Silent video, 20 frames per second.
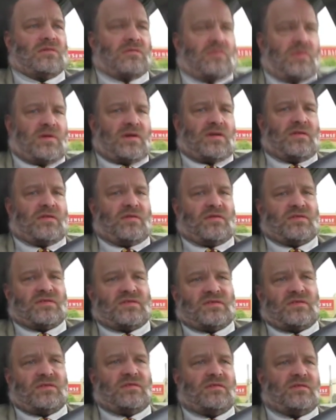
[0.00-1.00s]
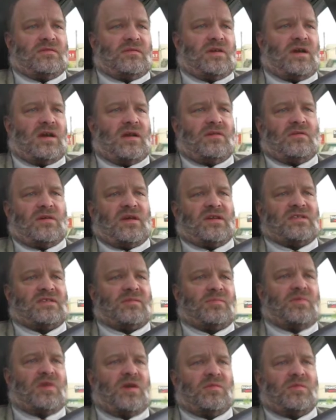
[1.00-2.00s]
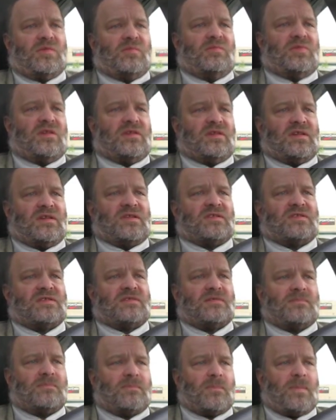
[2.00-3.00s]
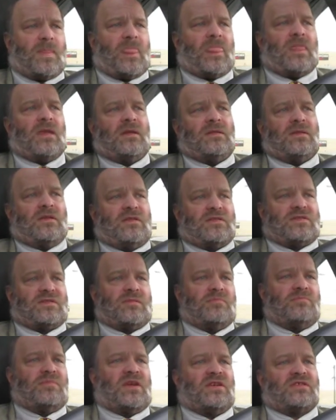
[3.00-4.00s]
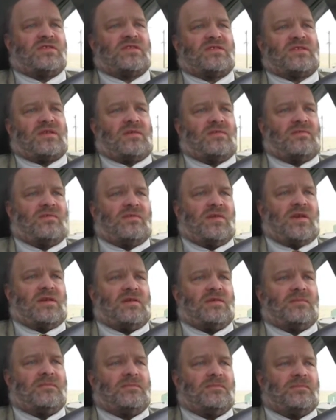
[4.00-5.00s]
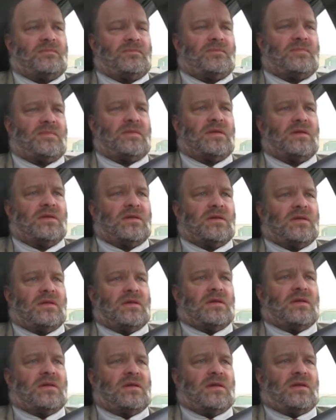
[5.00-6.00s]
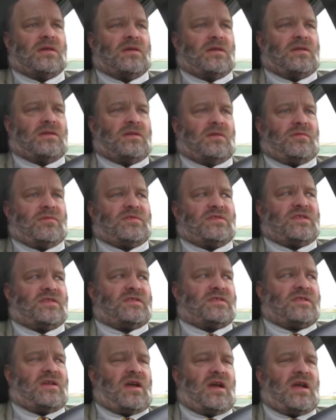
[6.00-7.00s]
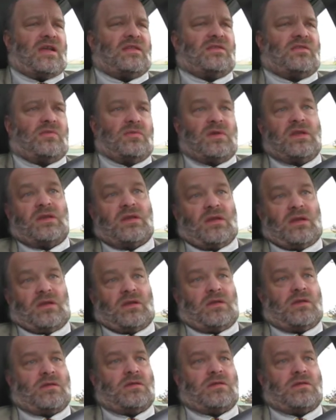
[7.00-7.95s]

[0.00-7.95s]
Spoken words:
one of those high-rise apartment buildings, and there's some benches up front, and there was this guy tweaking,